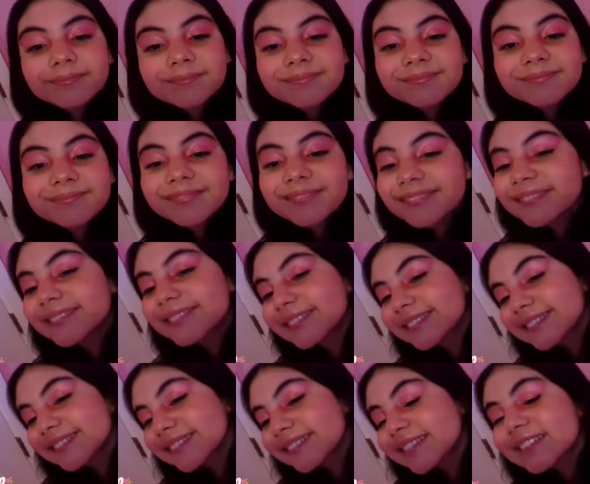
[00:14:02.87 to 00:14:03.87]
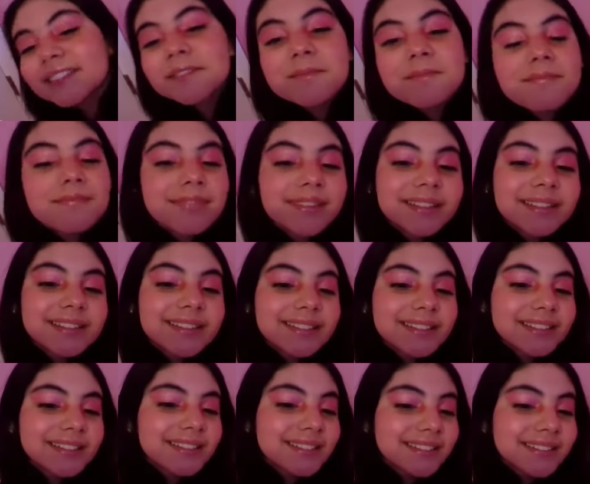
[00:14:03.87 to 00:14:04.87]
down or take your story out the
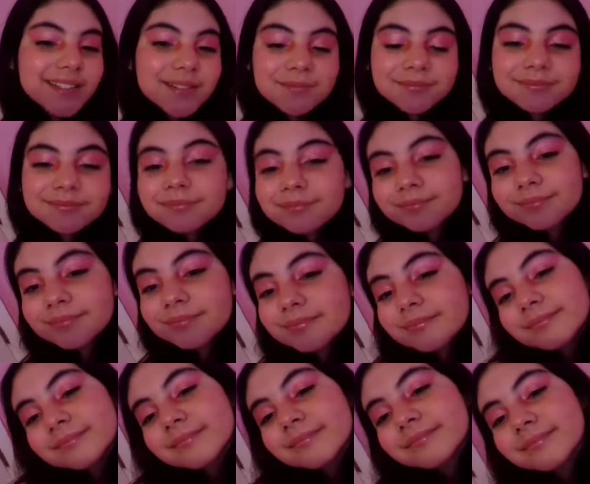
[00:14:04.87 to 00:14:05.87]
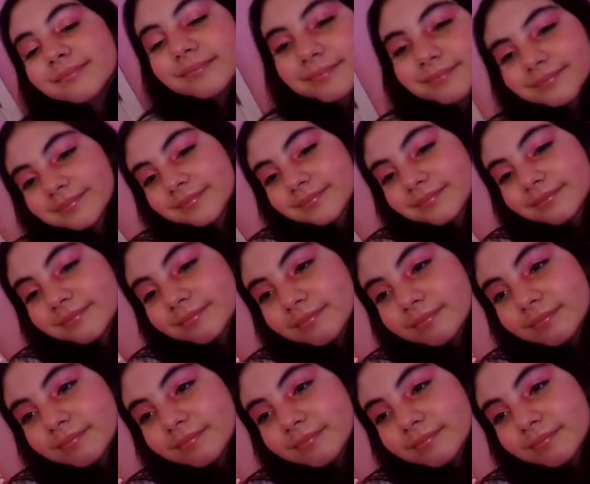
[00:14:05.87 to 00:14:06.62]
video. Okay, thank